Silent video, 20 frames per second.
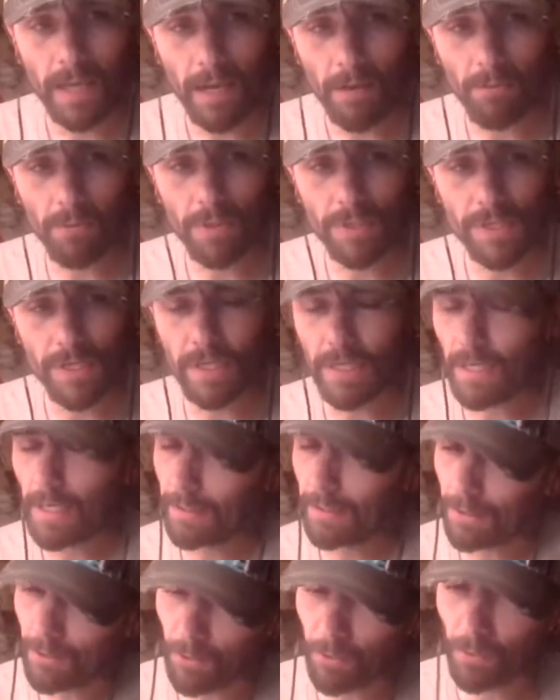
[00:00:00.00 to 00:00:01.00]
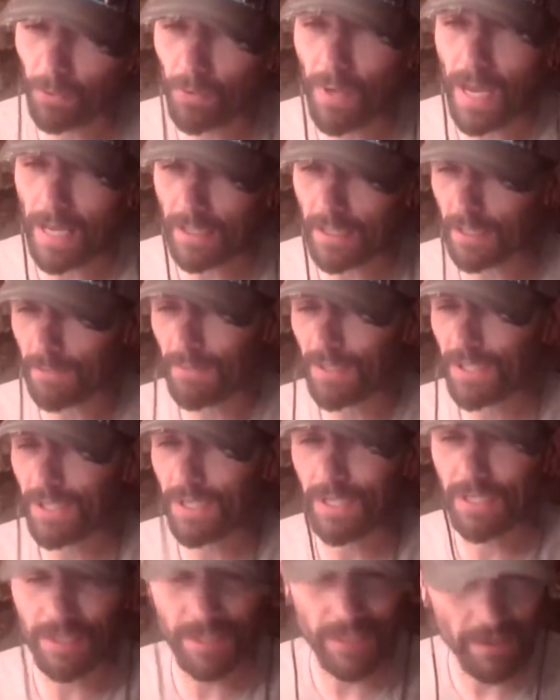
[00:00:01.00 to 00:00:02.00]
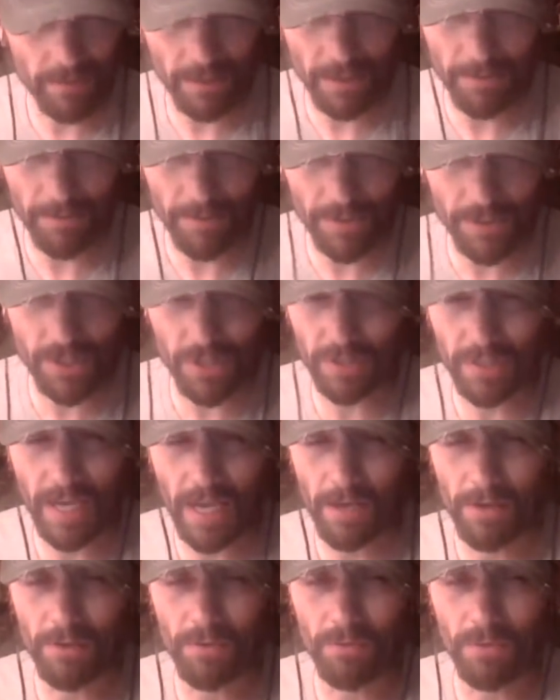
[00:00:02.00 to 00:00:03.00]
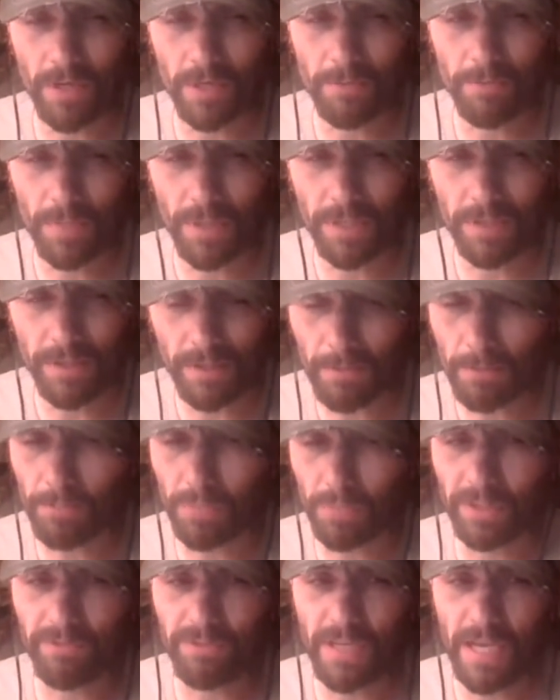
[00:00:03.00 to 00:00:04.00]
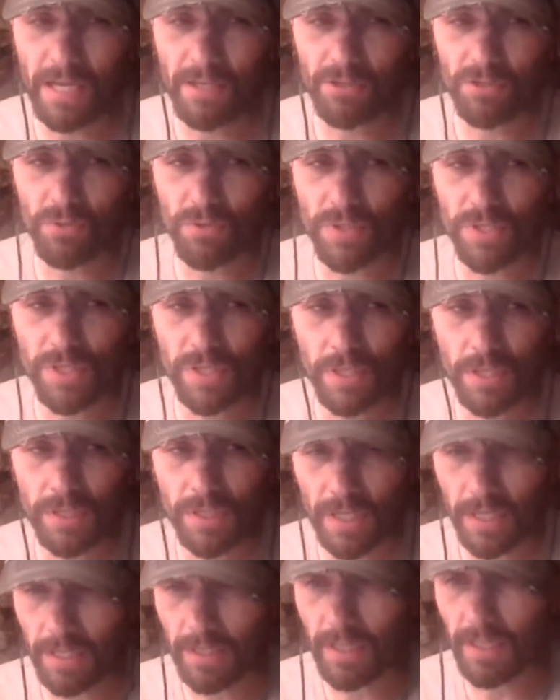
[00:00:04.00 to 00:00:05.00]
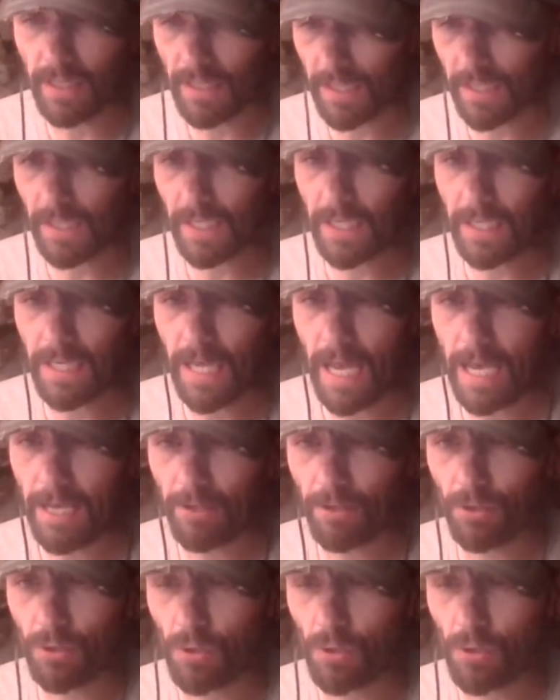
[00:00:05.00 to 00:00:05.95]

how was it? And Carew had some assists. I'm not certain how it worked, but believe he had 2 assists. I think Steen had a